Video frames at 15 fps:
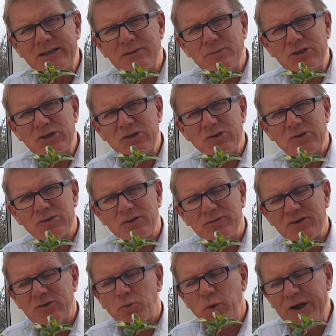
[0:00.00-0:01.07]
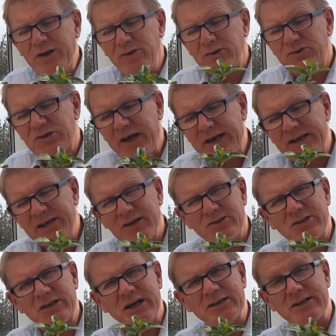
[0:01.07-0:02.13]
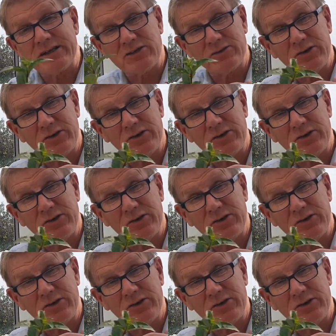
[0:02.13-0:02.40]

to be sure of is when you're taking those cuttings,